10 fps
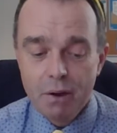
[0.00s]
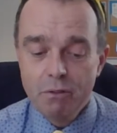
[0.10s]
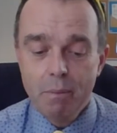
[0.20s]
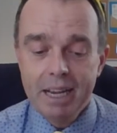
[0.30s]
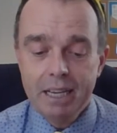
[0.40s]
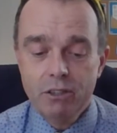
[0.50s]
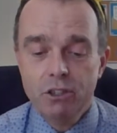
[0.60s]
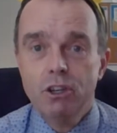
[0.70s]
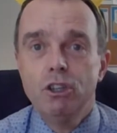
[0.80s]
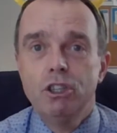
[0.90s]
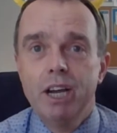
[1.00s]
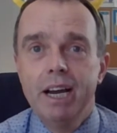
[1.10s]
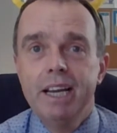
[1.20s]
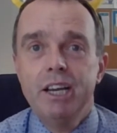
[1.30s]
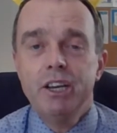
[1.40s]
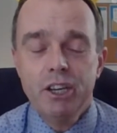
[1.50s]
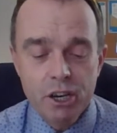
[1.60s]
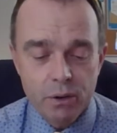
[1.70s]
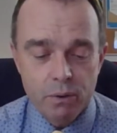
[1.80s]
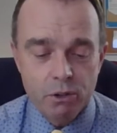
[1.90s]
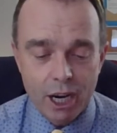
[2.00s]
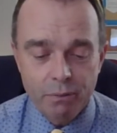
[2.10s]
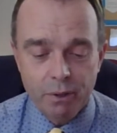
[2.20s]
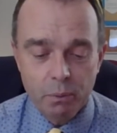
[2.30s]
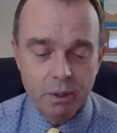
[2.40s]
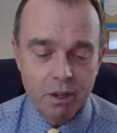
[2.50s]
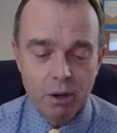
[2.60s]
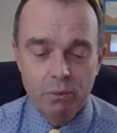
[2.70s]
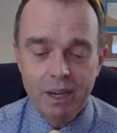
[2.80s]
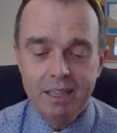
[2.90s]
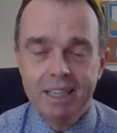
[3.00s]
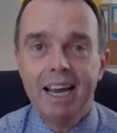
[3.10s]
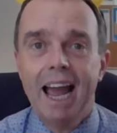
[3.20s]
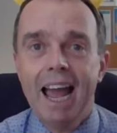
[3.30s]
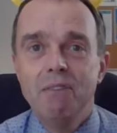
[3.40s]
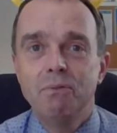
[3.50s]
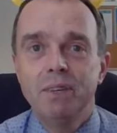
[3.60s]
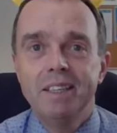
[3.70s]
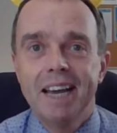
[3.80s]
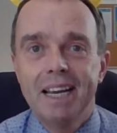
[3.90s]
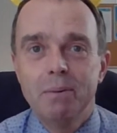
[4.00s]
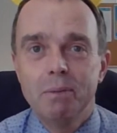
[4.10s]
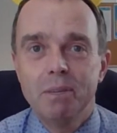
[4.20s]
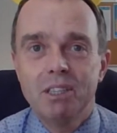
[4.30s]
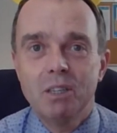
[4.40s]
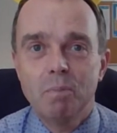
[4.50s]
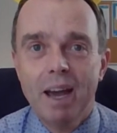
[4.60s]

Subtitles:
for making such a huge effort with her reading every day with Mrs.